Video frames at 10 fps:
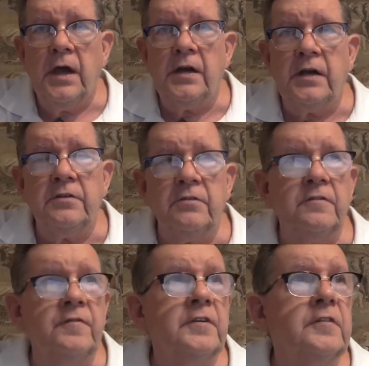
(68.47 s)
And I
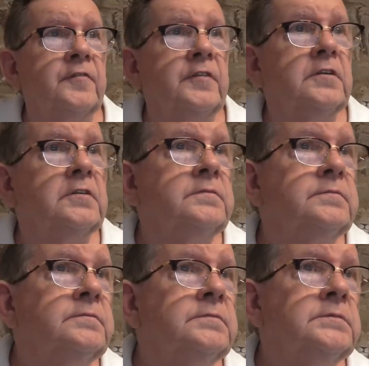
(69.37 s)
do feel for you.
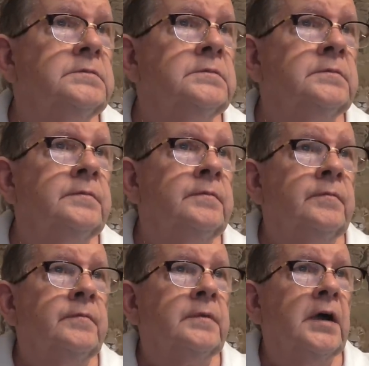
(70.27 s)

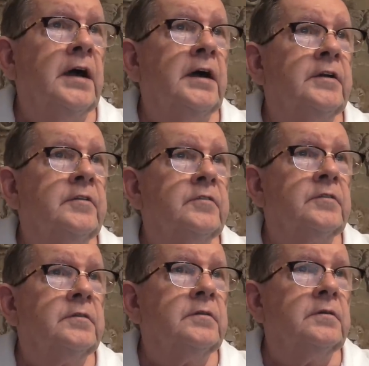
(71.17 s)
And
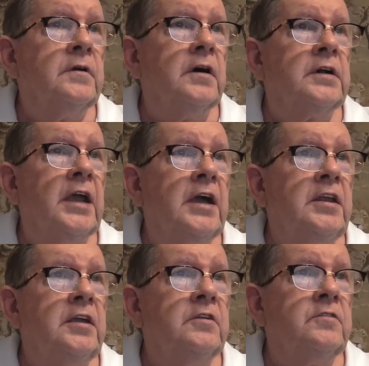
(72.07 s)

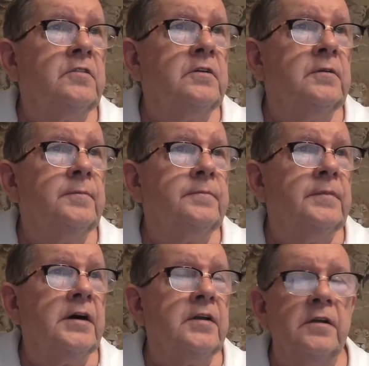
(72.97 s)
Arcadia Tube,
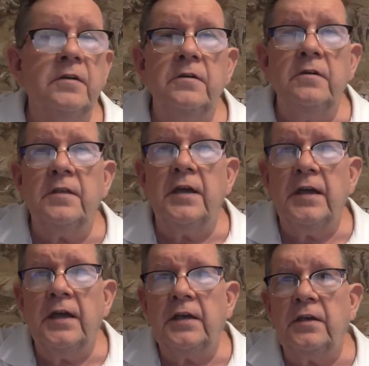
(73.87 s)
I don't know who the
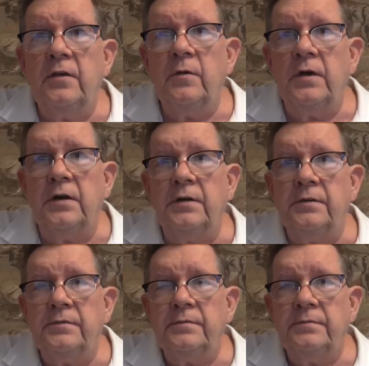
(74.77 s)
heck you are.
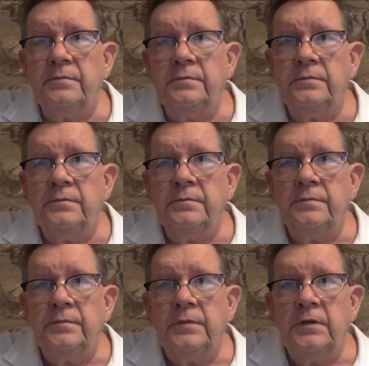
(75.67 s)

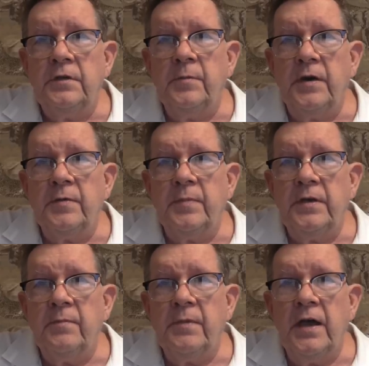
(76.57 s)
You might
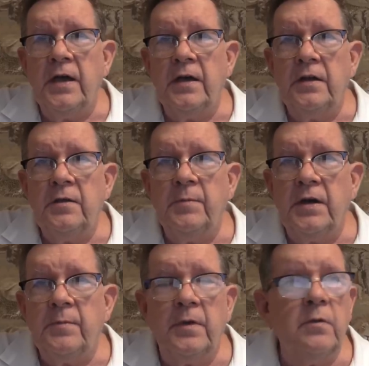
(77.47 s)
be a man, you
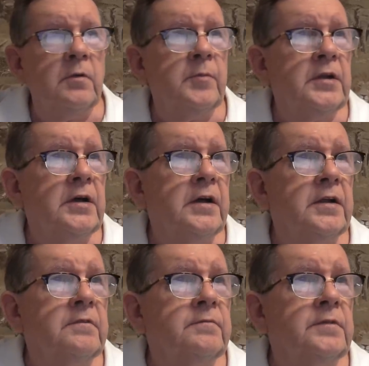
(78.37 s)
might be a woman, I
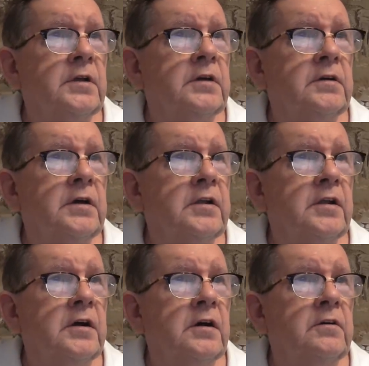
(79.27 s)
don't
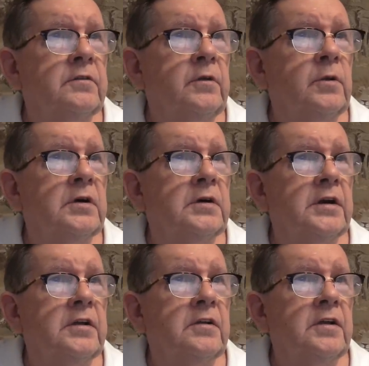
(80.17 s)
know how old you are,
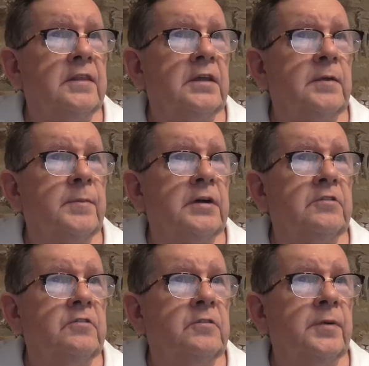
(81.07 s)
I know nothing
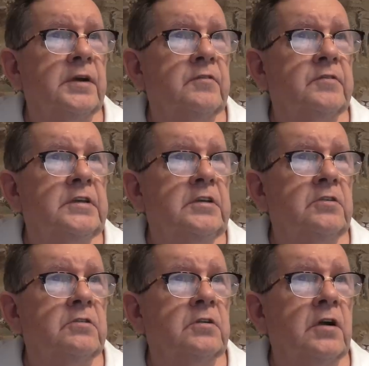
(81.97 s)
about you, but I've seen
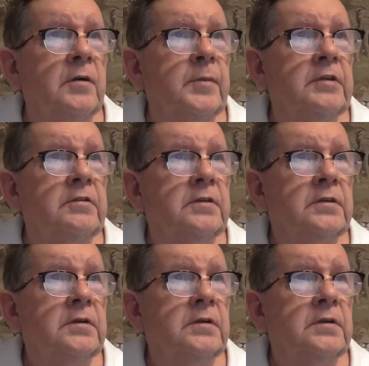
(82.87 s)
your comment,